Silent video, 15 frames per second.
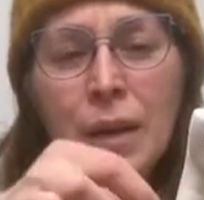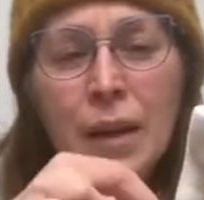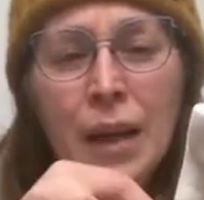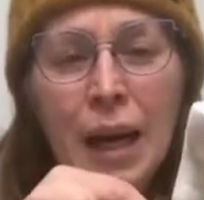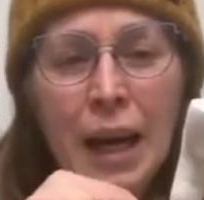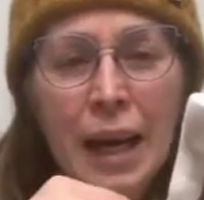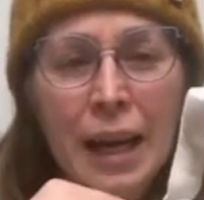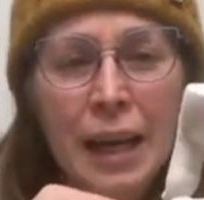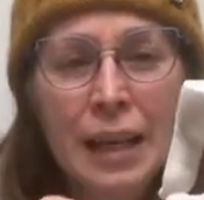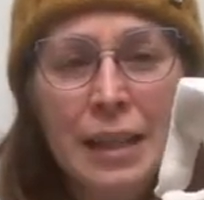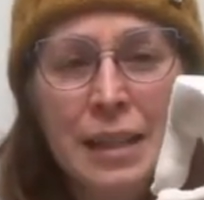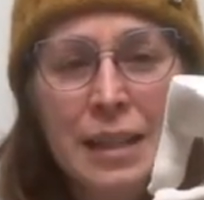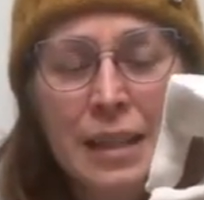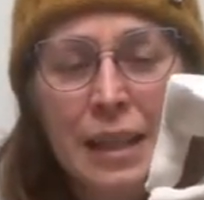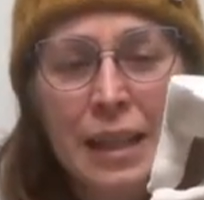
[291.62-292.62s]

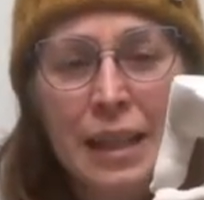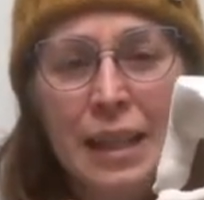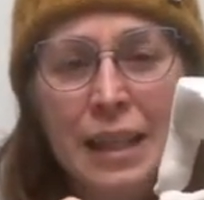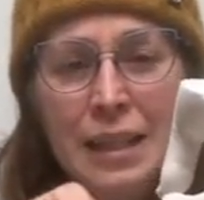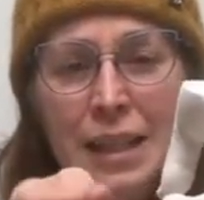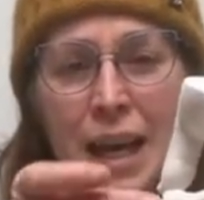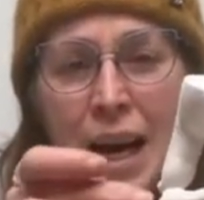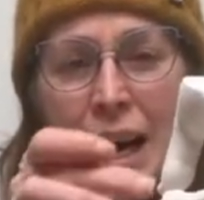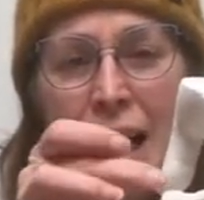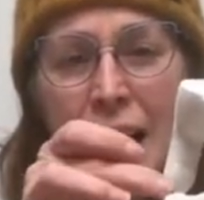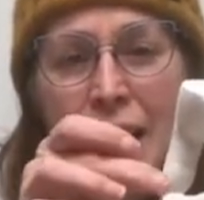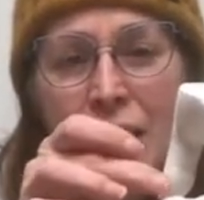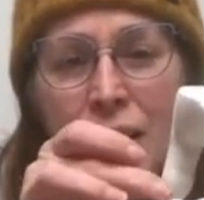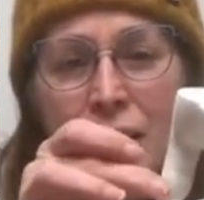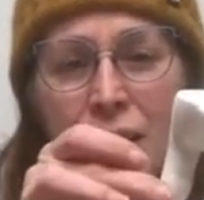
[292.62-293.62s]
and it's
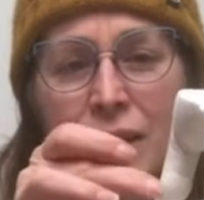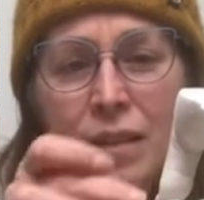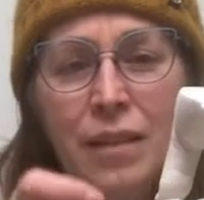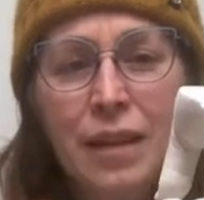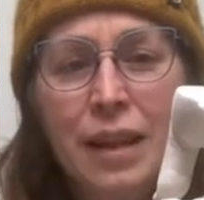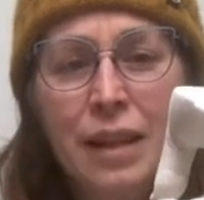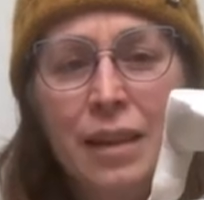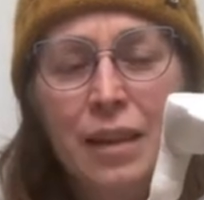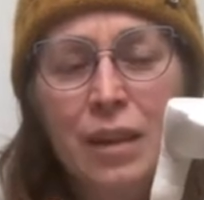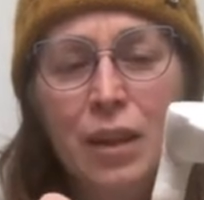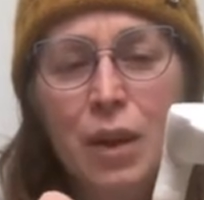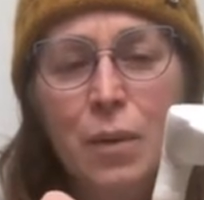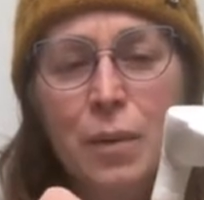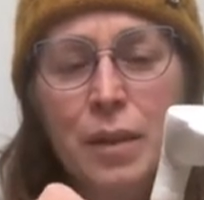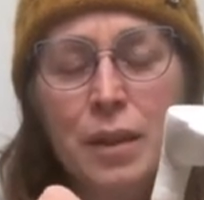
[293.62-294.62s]
higher than the
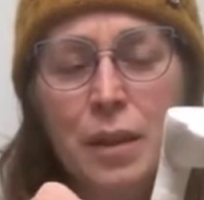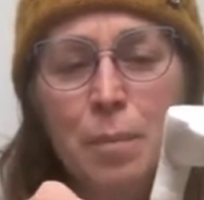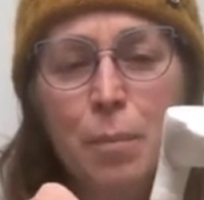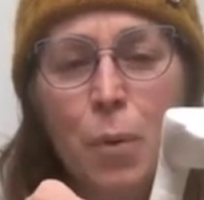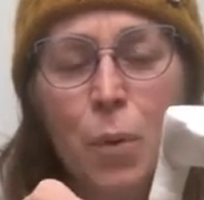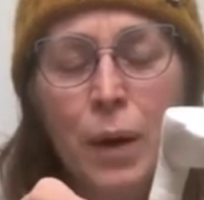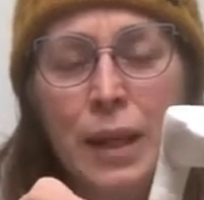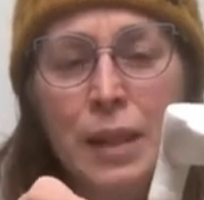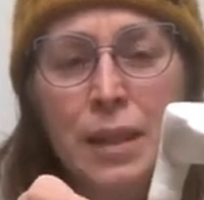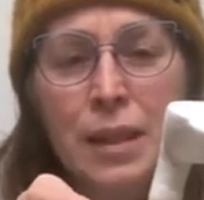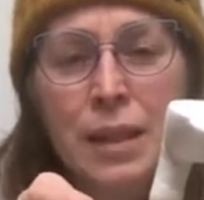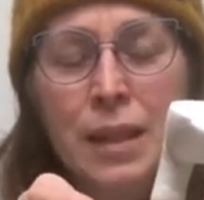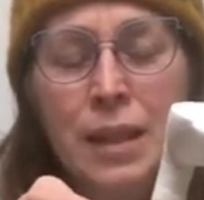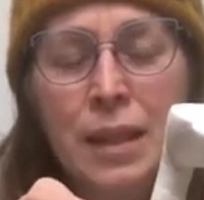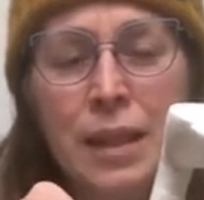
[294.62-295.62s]
lowest point.
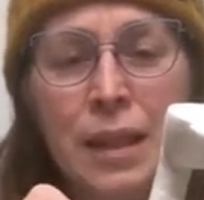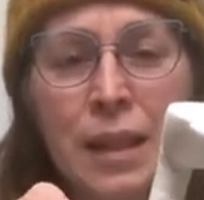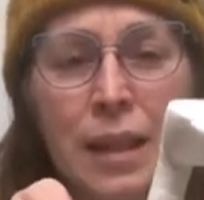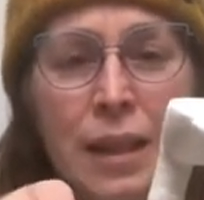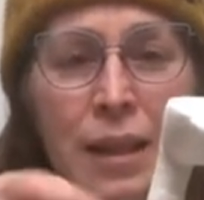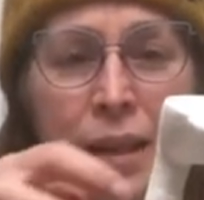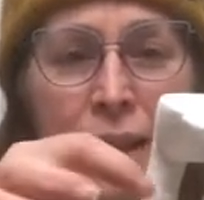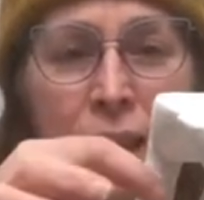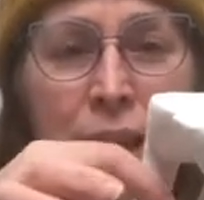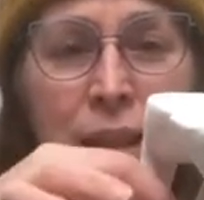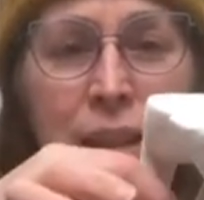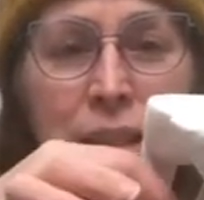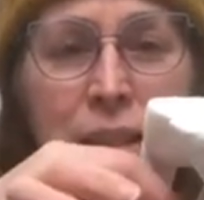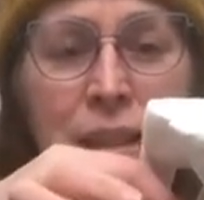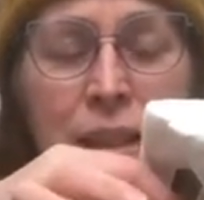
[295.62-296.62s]
at
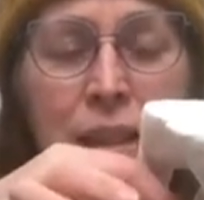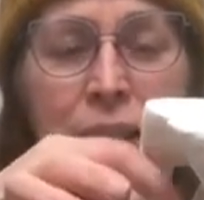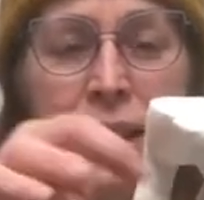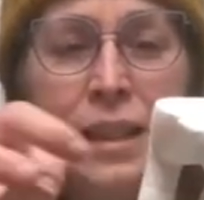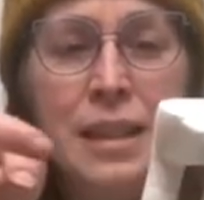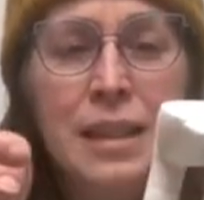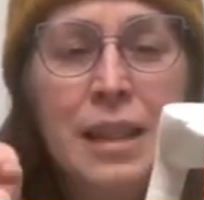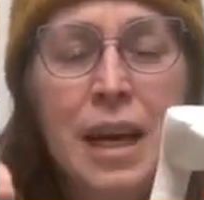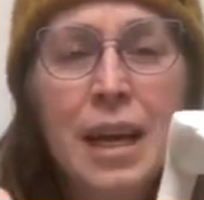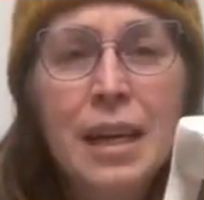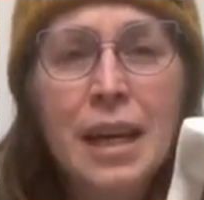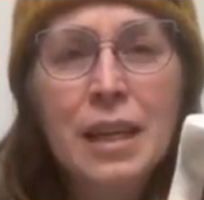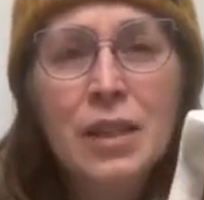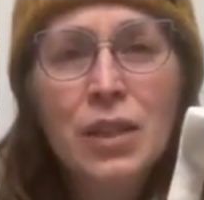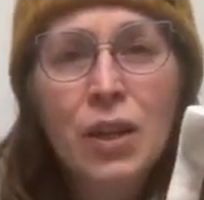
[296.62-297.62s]
least on the inside.
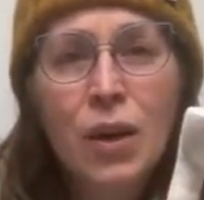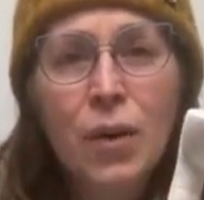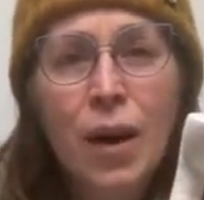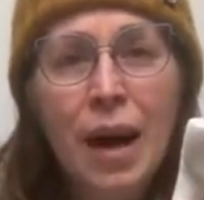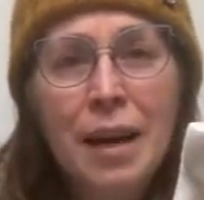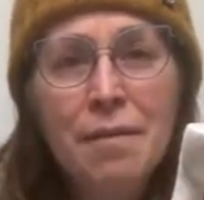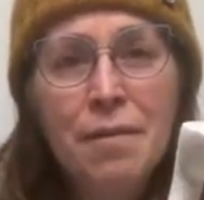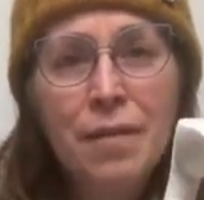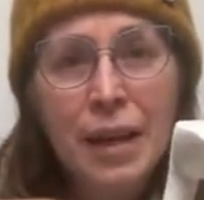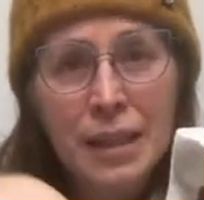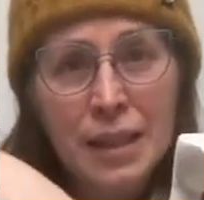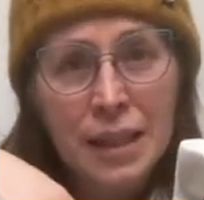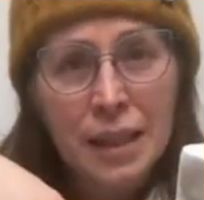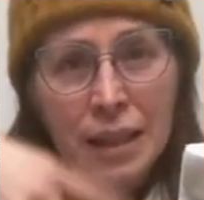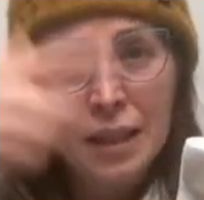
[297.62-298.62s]
And so I
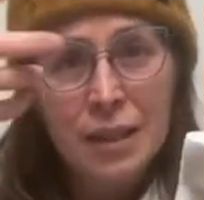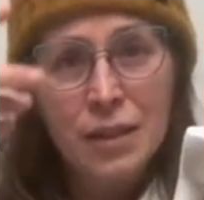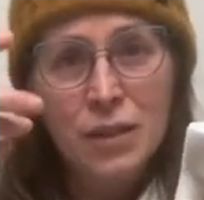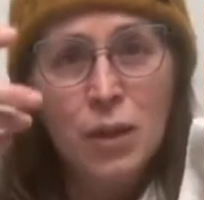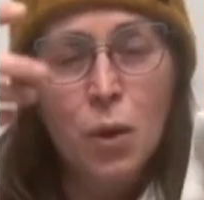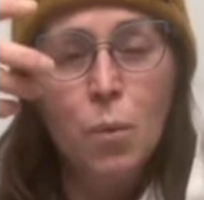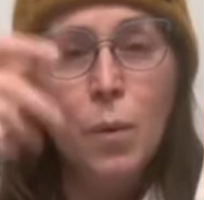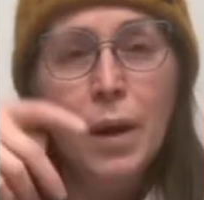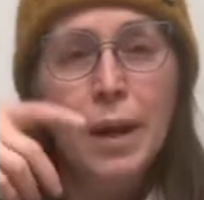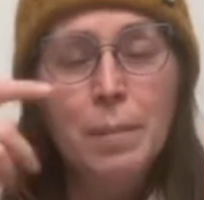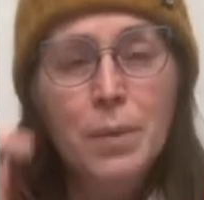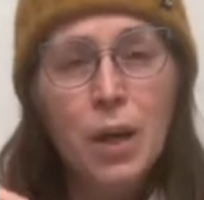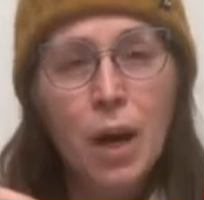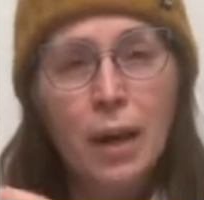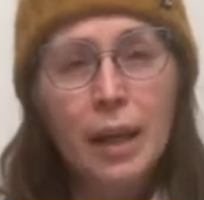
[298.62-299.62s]
vented it. So what I'm
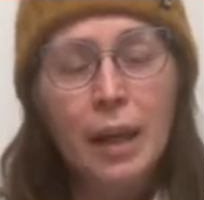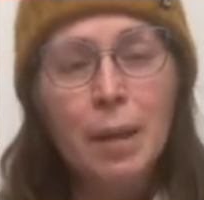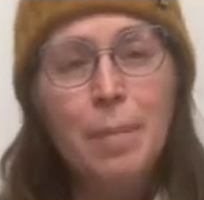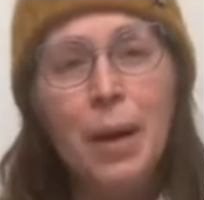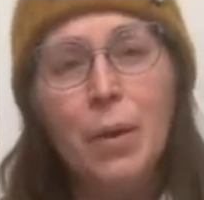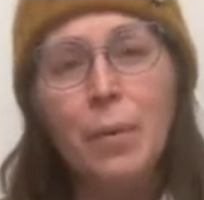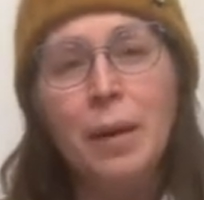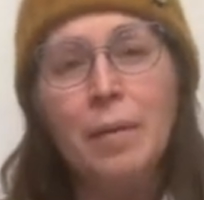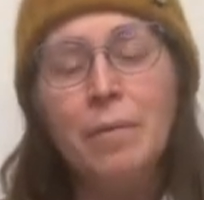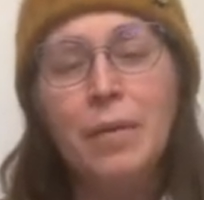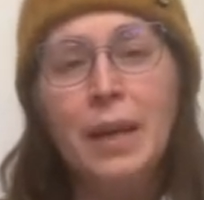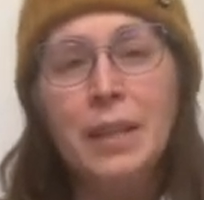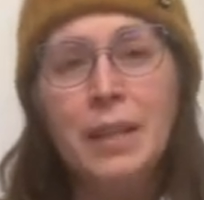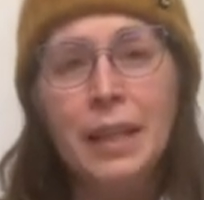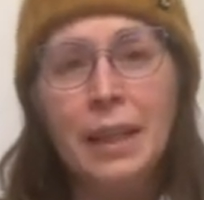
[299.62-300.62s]
talking about when I'm
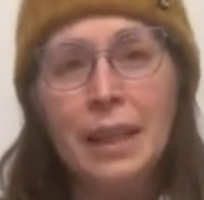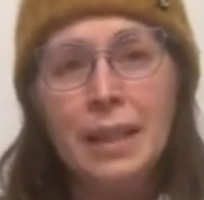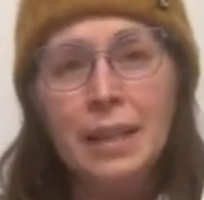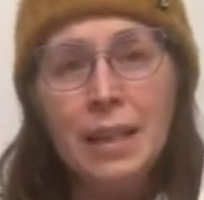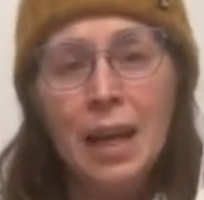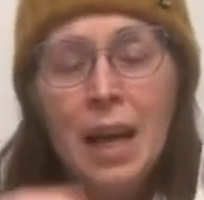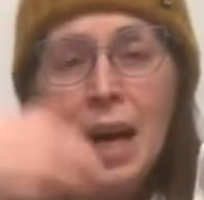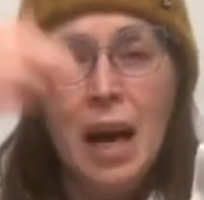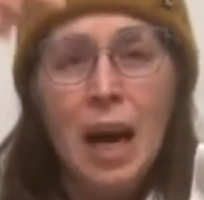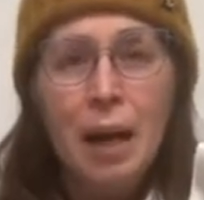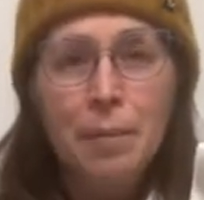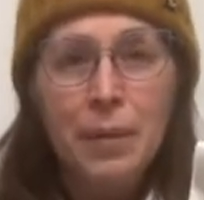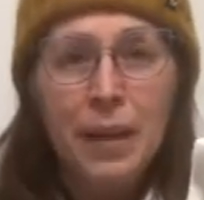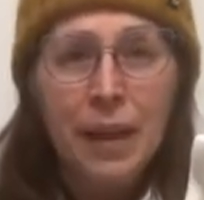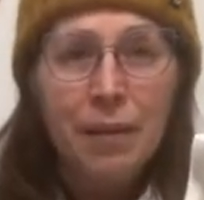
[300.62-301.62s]
venting is I'm
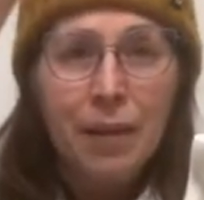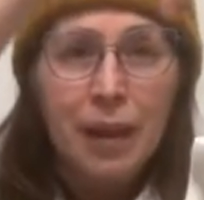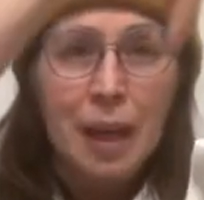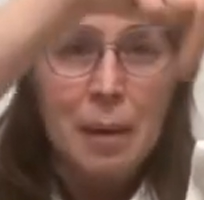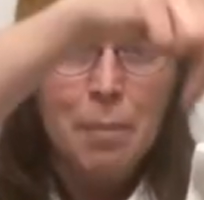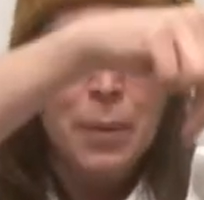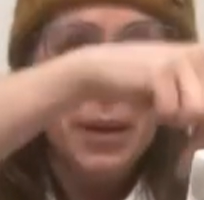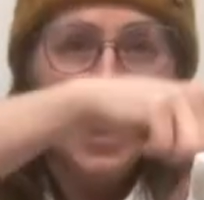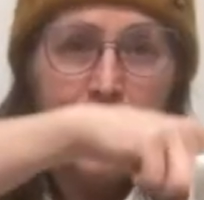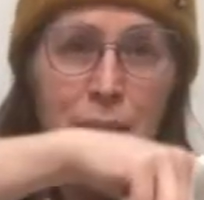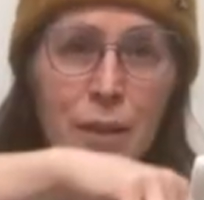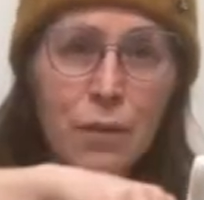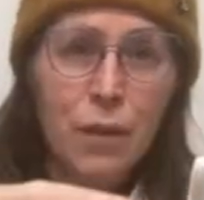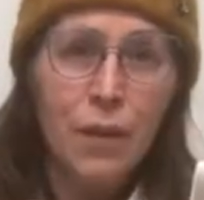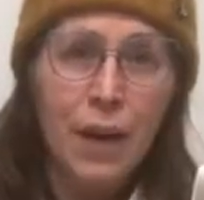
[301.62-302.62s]
giving a place
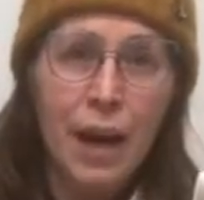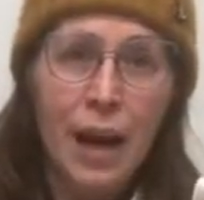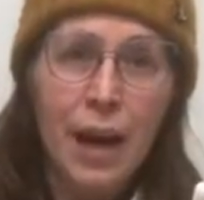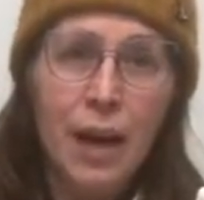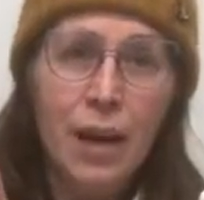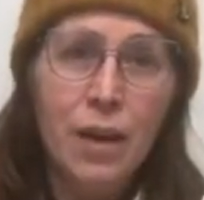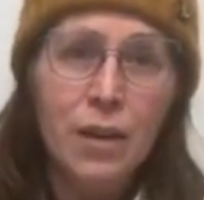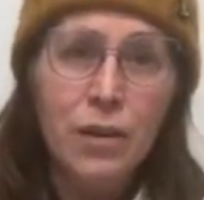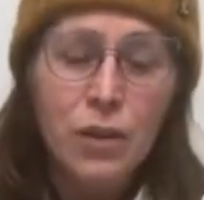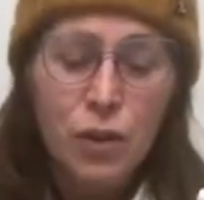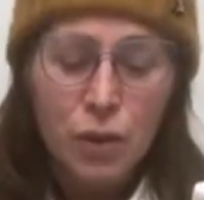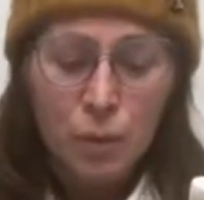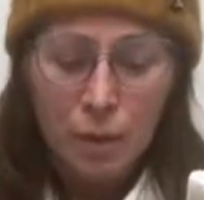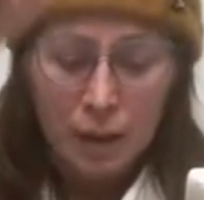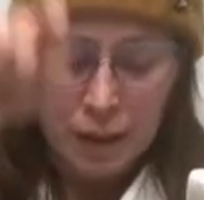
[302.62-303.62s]
for the air to
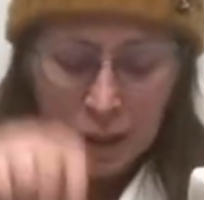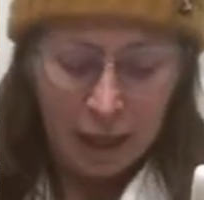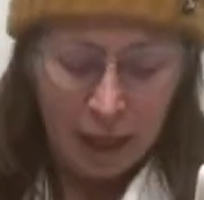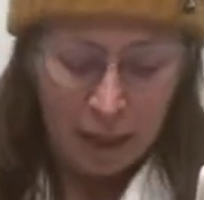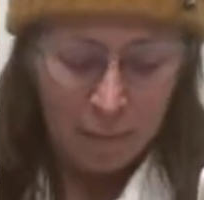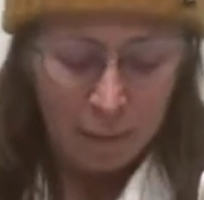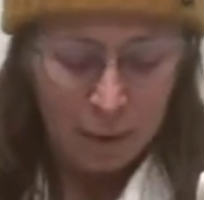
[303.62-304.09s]
escape.